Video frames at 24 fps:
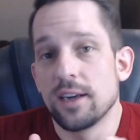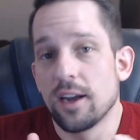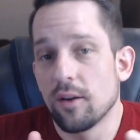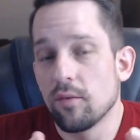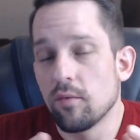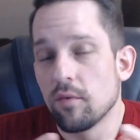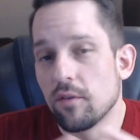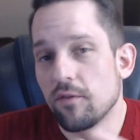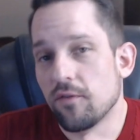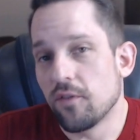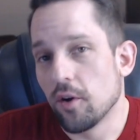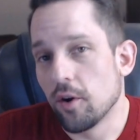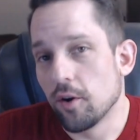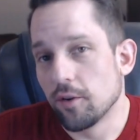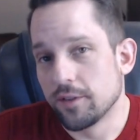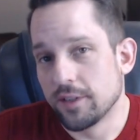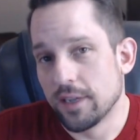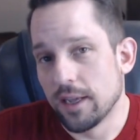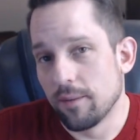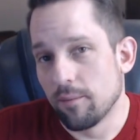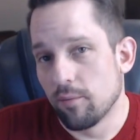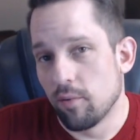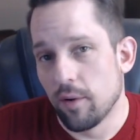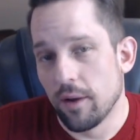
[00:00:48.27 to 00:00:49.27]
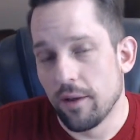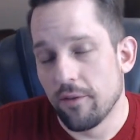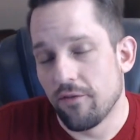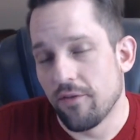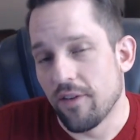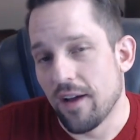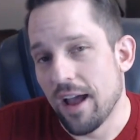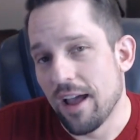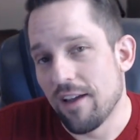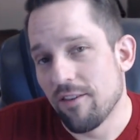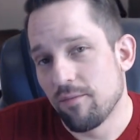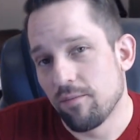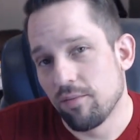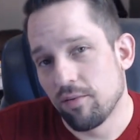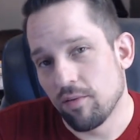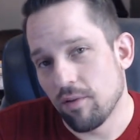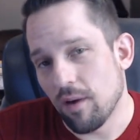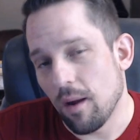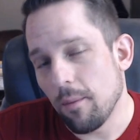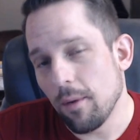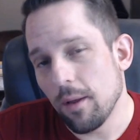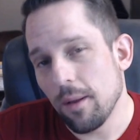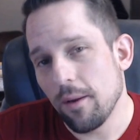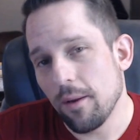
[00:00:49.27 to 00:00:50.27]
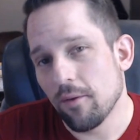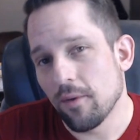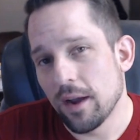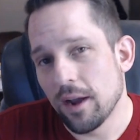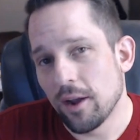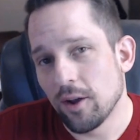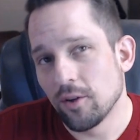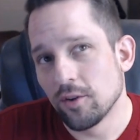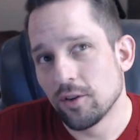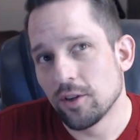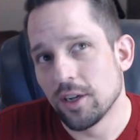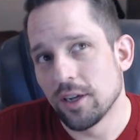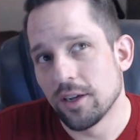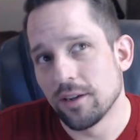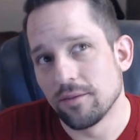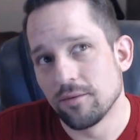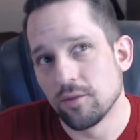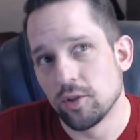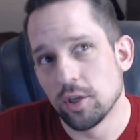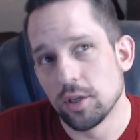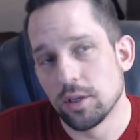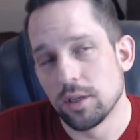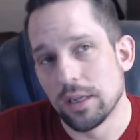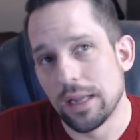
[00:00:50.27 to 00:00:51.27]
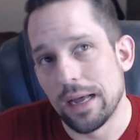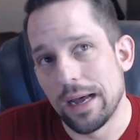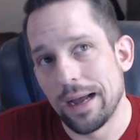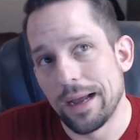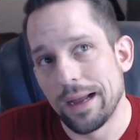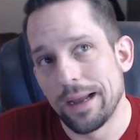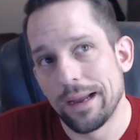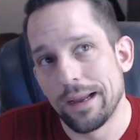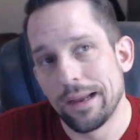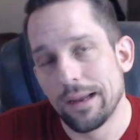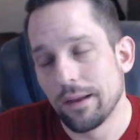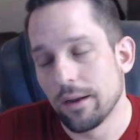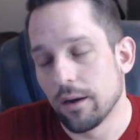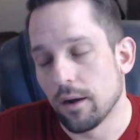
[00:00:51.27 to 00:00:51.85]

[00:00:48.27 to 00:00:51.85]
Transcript: in ON1 Photo 10.5, probably around July,